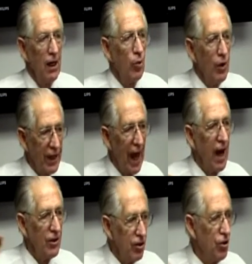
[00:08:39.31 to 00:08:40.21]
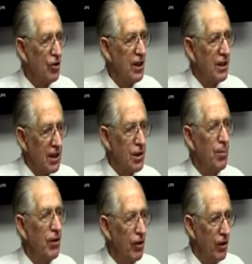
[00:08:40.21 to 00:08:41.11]
without using the
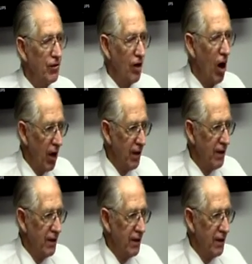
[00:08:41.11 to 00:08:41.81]
Spirit of God.